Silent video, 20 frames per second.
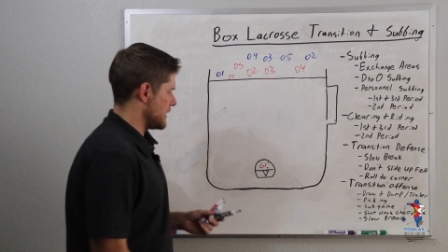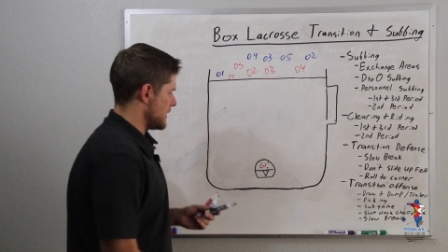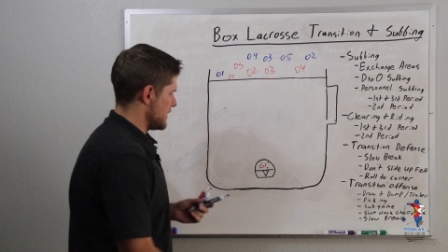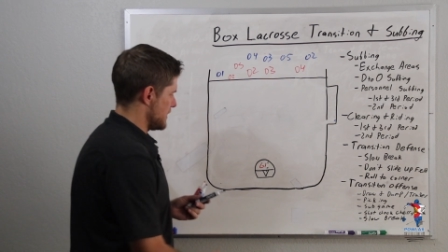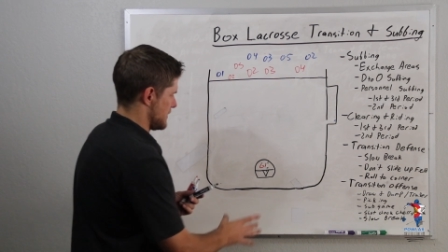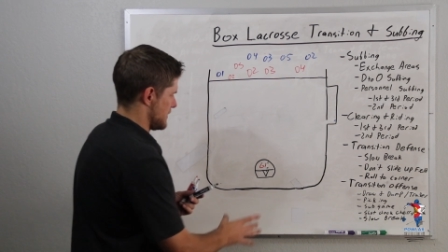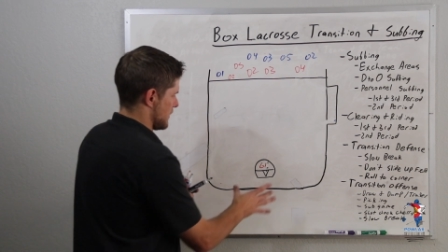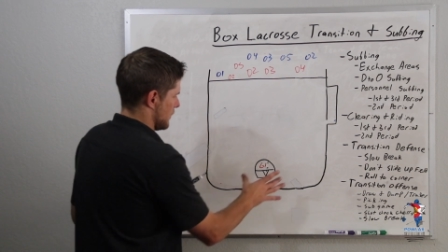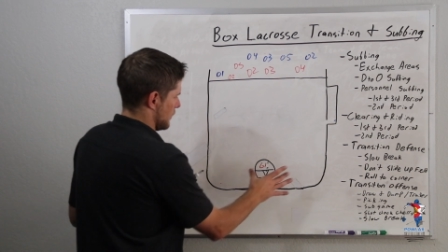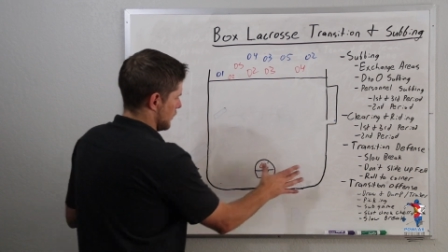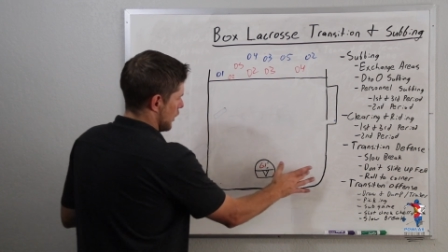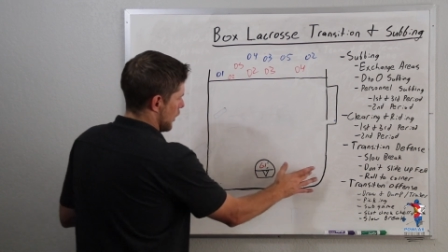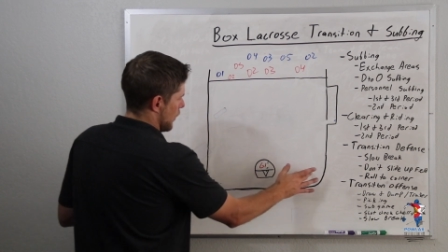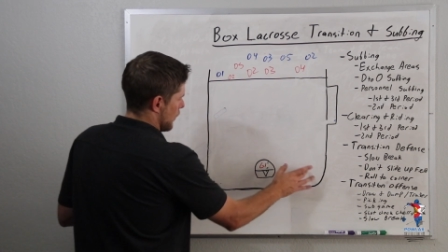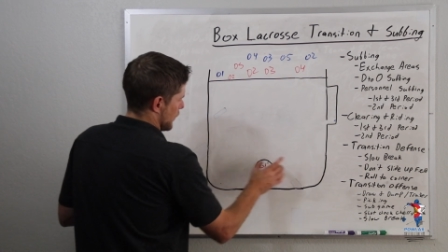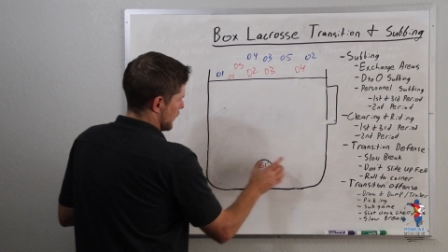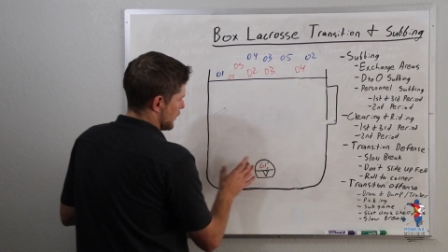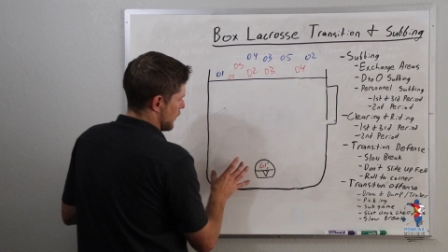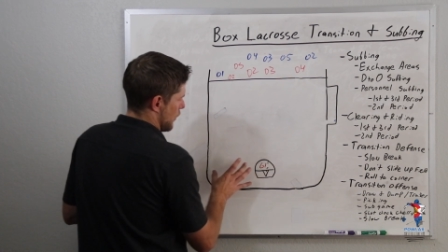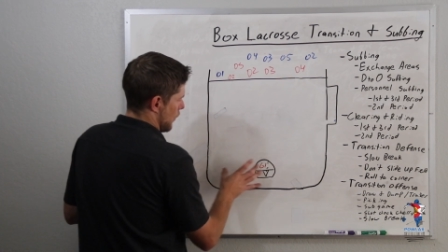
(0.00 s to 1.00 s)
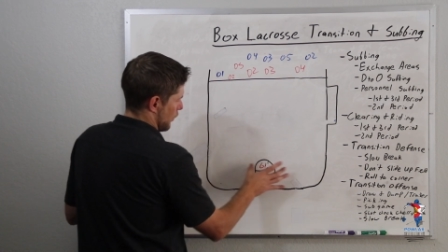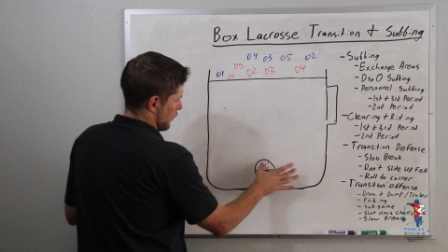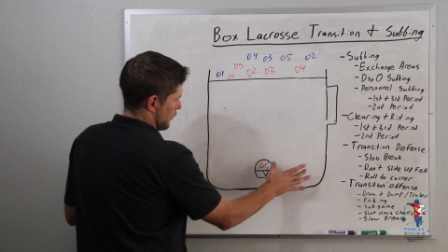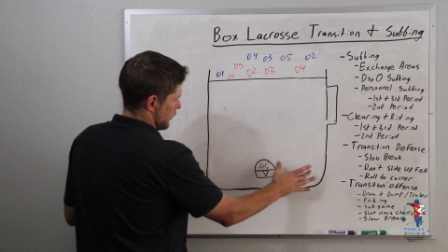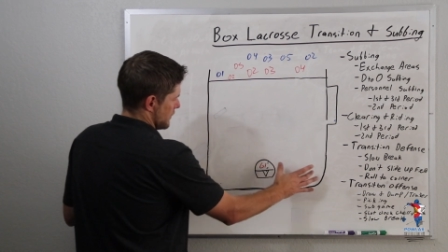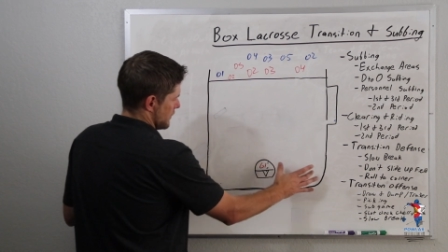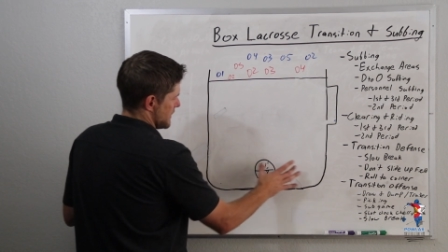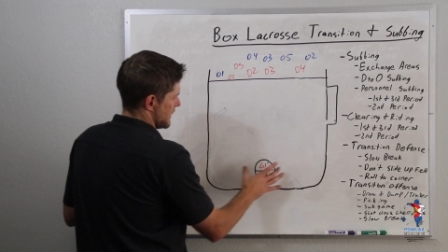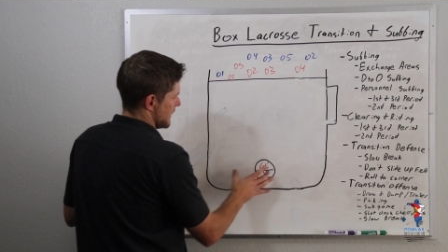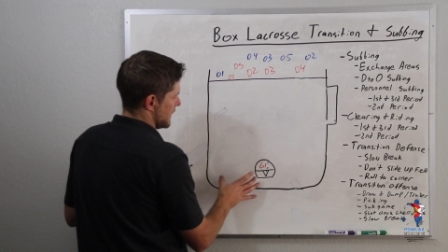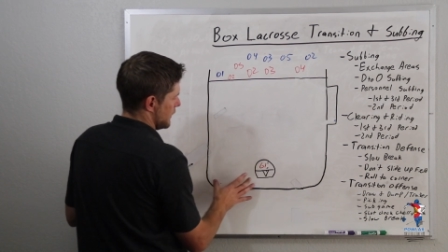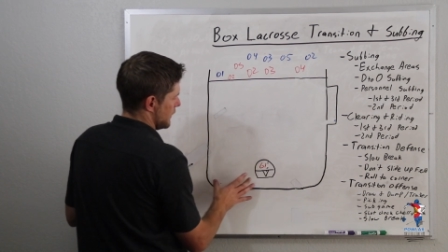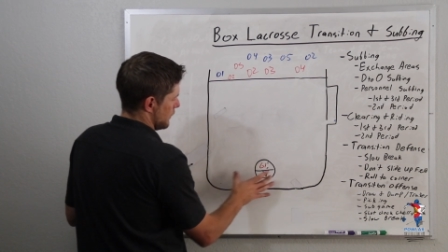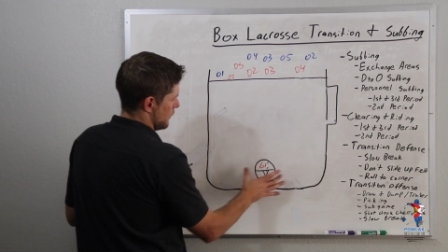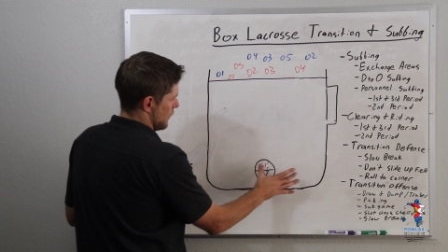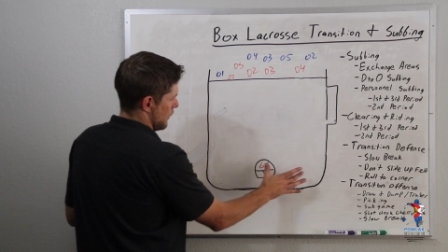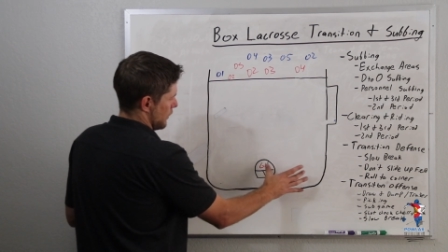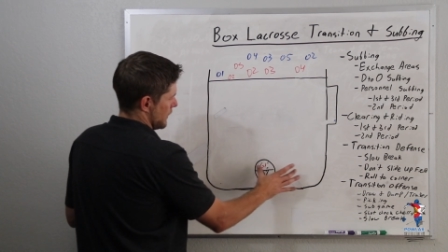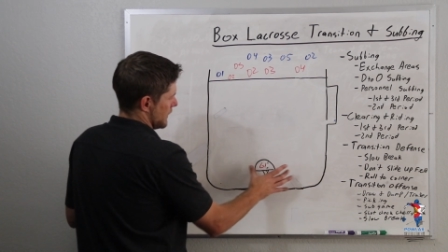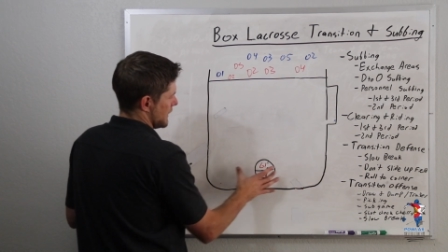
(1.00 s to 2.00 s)
these lower corners
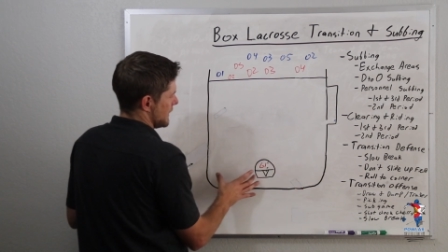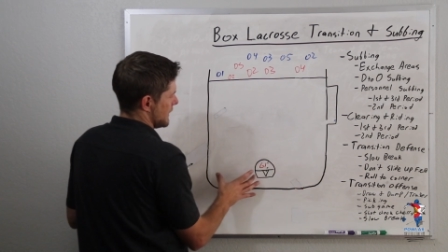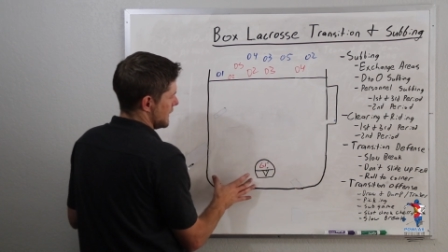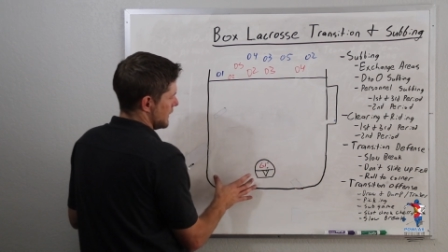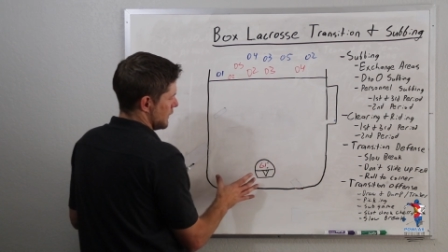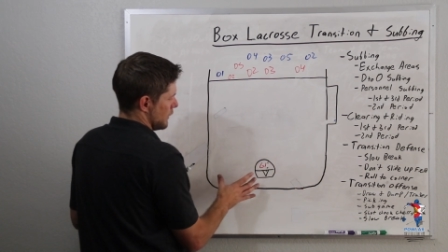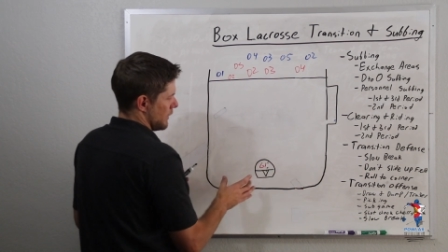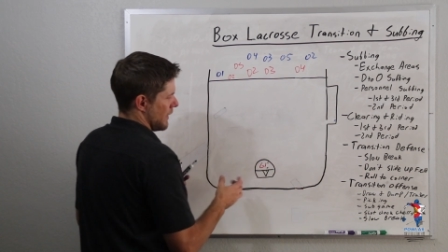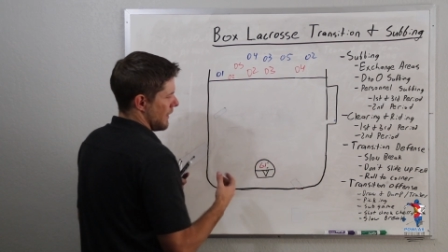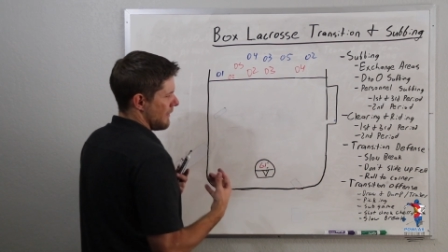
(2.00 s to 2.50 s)
here or here.